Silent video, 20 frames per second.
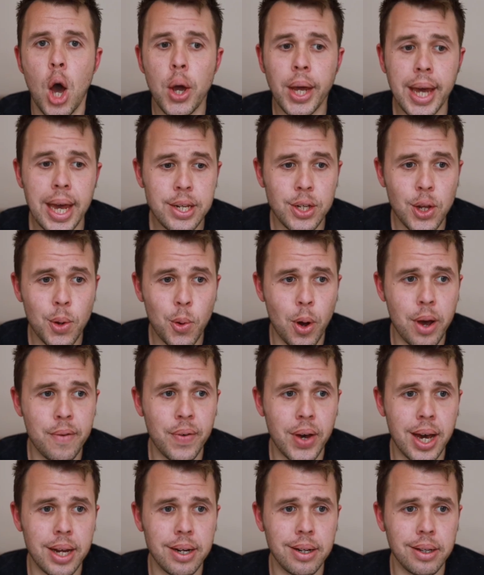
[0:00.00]
Okay, so
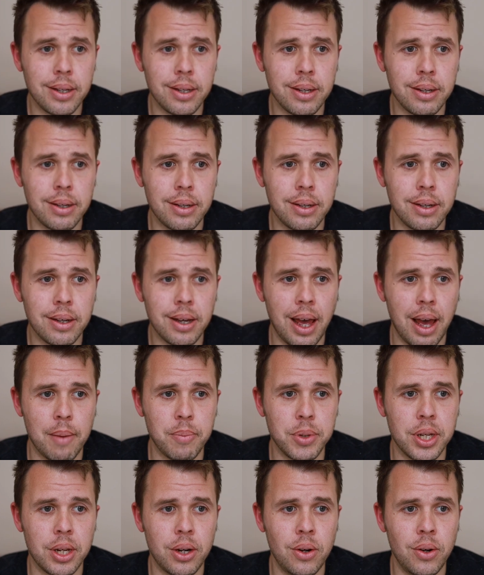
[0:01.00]
I've had
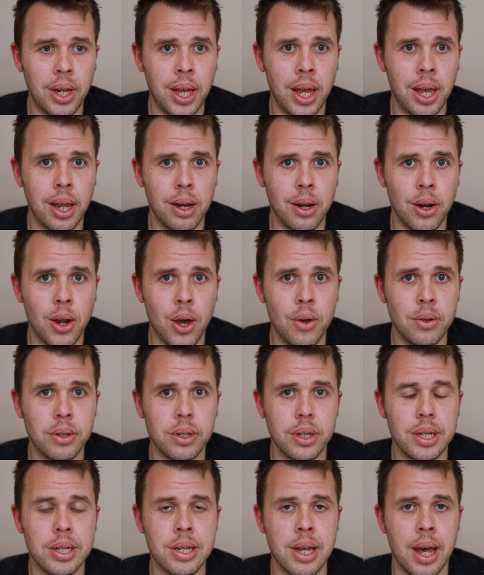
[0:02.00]
absolutely no
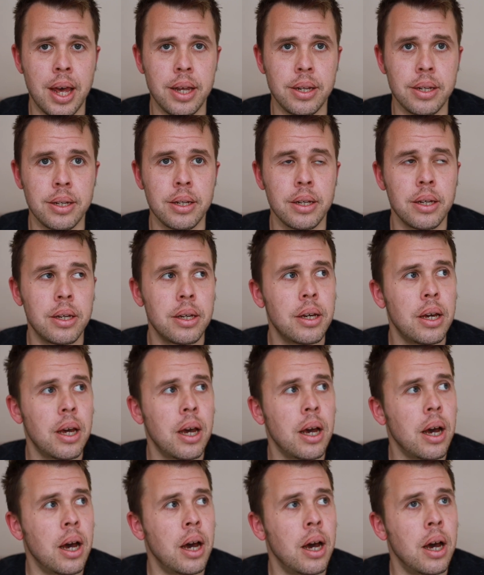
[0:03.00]
success
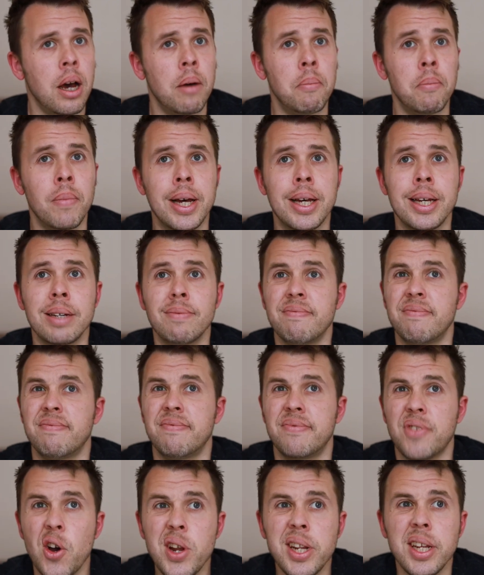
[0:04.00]

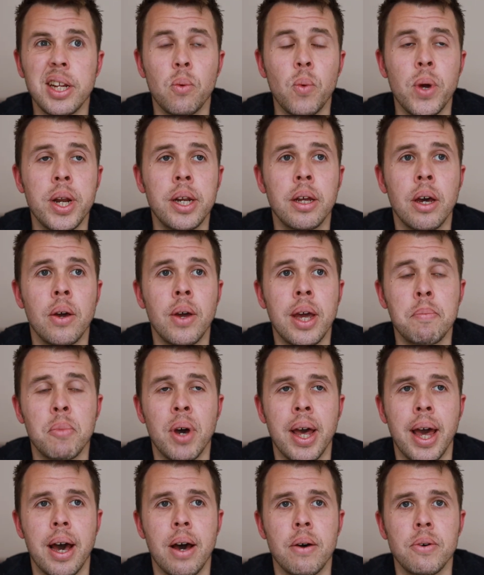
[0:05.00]
finding a window in
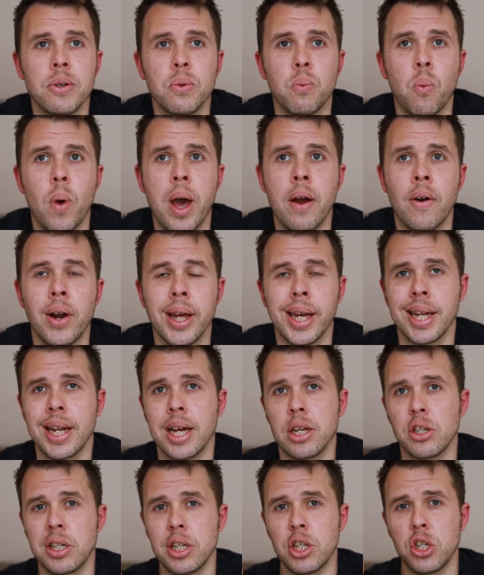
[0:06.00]
my house where I can
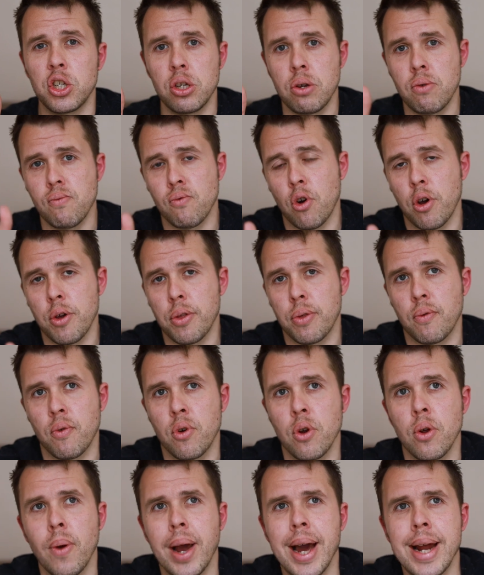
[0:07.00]
actually shoot right
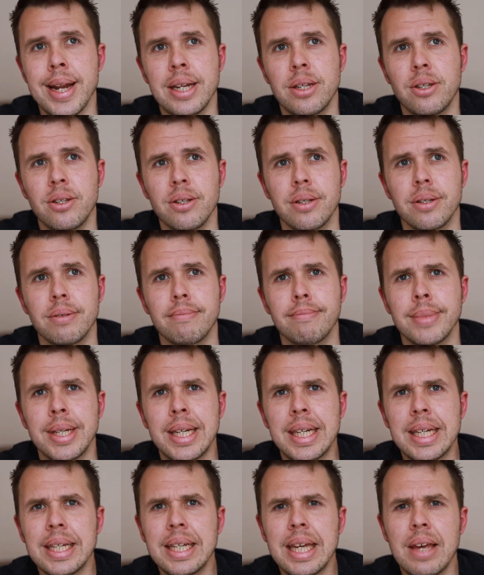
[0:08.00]
through and it just
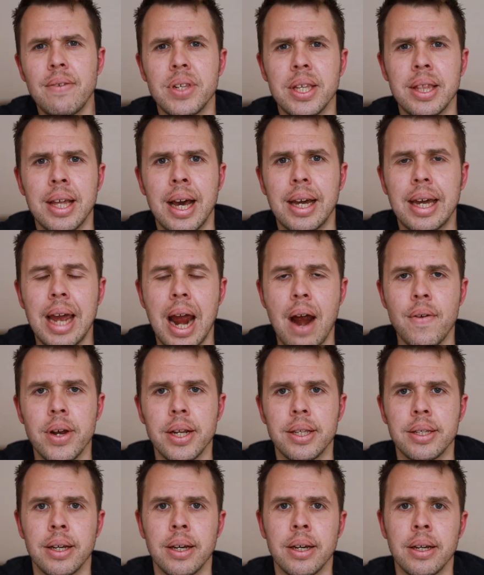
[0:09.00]
gives it that
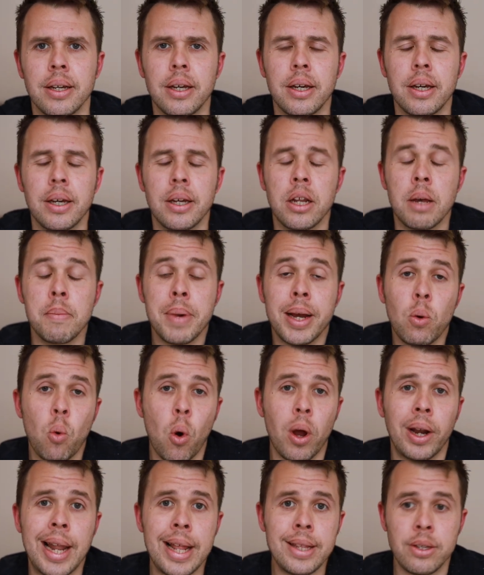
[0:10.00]
character. No matter
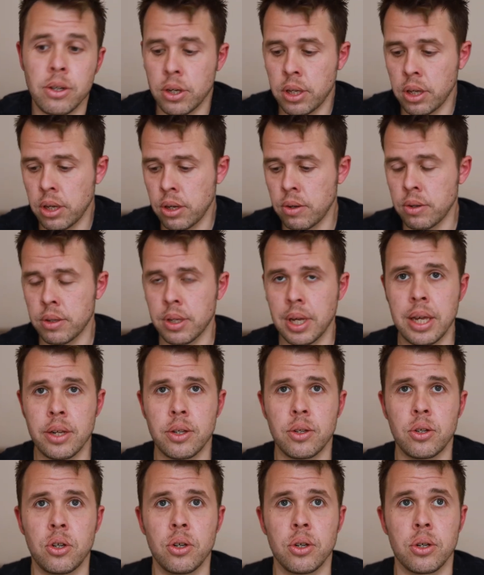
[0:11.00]
what lens I use,
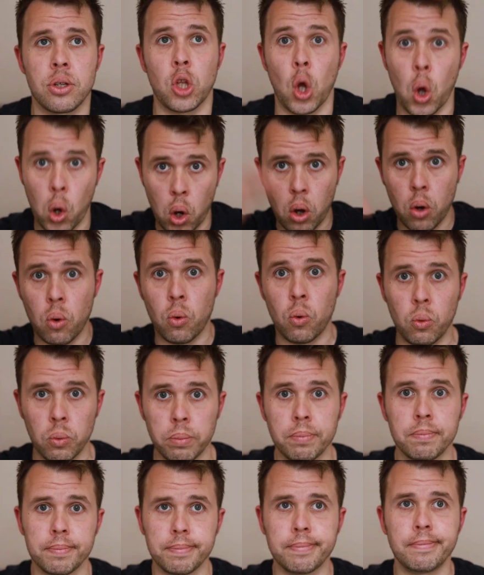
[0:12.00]
it's just the
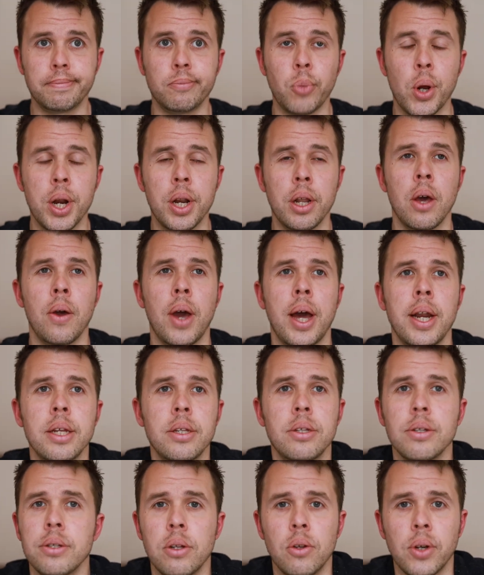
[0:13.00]
whole window and
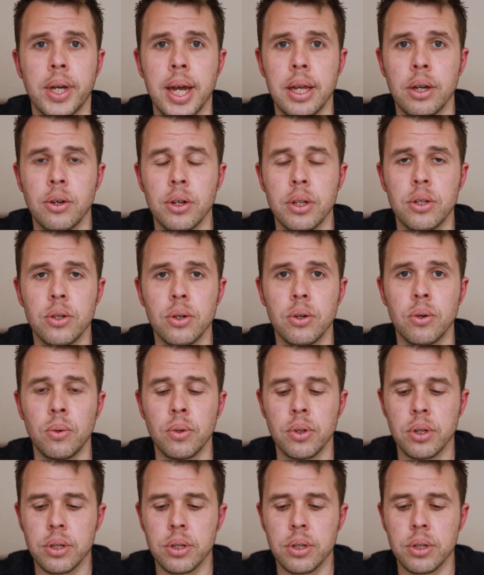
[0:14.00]
it doesn't look any good at all.